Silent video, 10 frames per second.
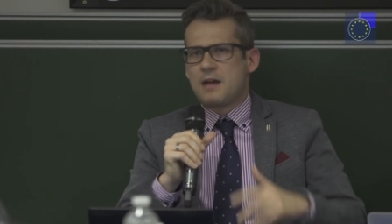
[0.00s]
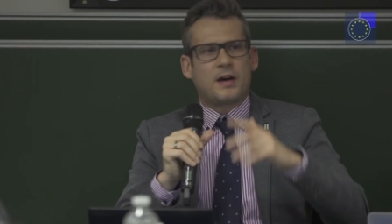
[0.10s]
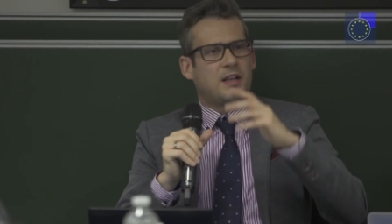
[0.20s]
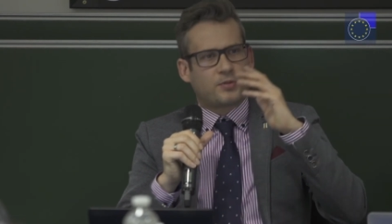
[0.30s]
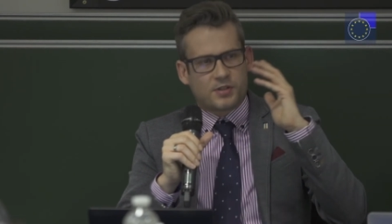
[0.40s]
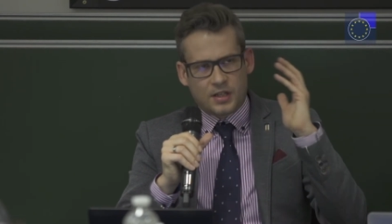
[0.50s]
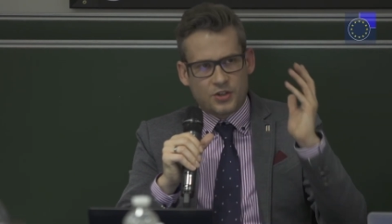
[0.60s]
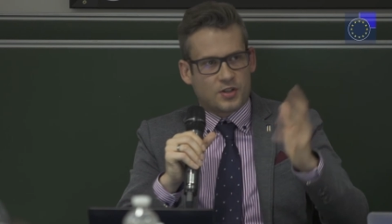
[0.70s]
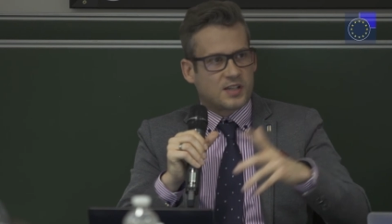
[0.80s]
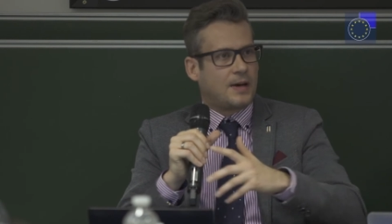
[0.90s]
but the
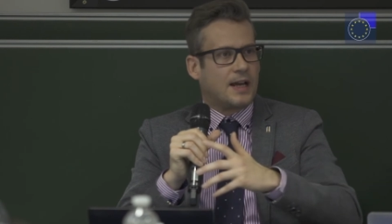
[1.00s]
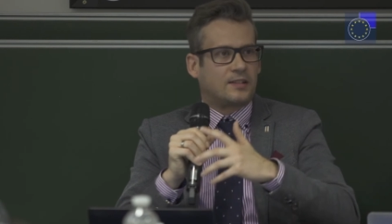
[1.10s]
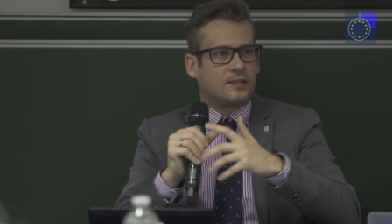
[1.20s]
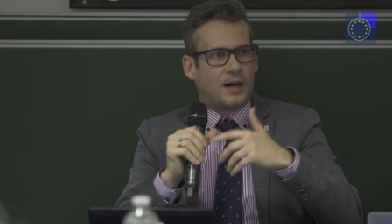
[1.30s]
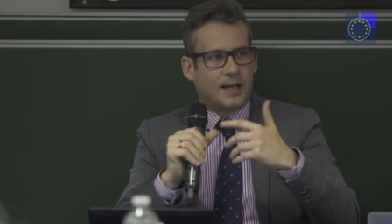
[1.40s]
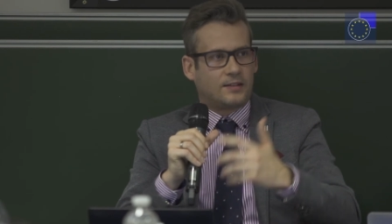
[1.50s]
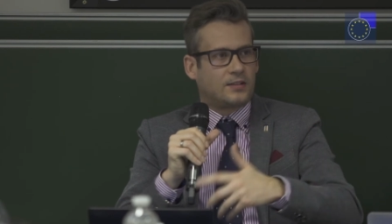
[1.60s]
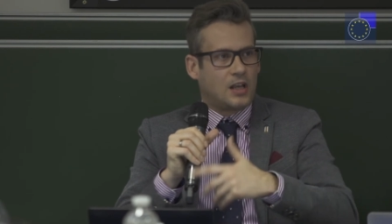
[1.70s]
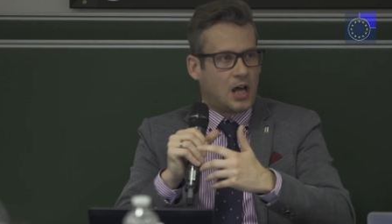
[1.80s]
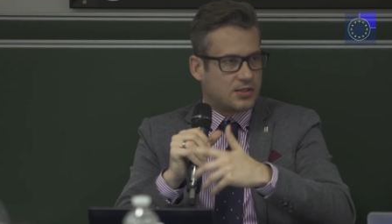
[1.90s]
procedures
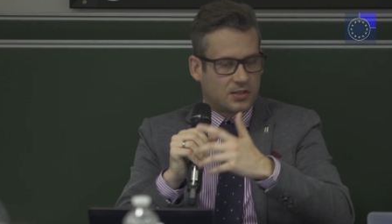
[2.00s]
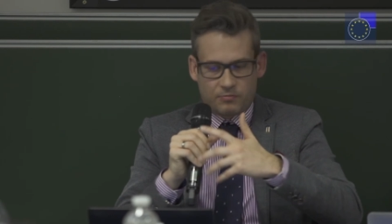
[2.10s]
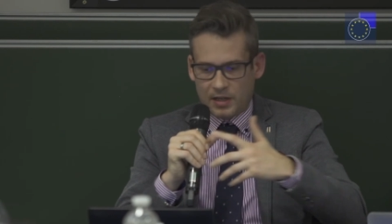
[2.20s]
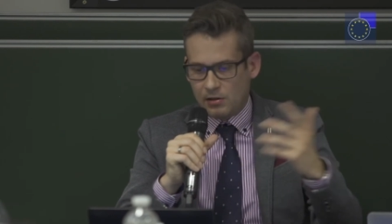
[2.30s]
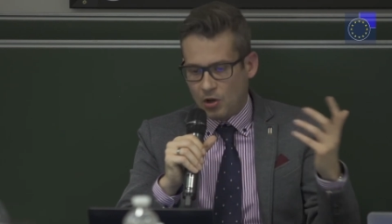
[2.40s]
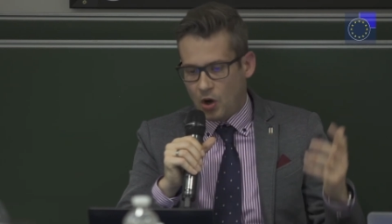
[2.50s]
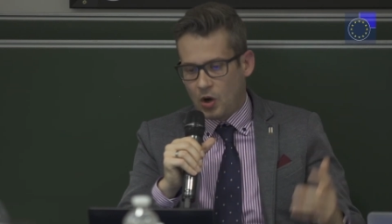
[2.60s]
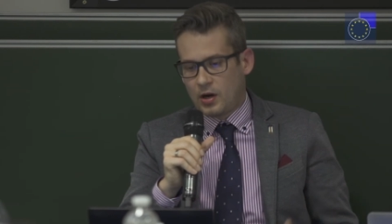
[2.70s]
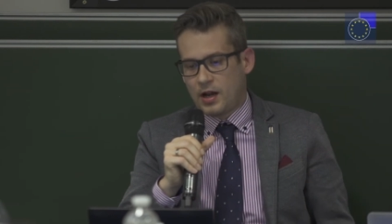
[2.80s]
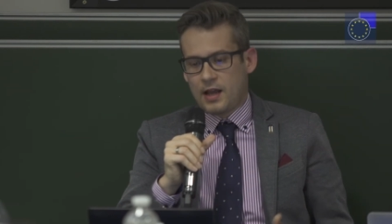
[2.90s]
might last really long,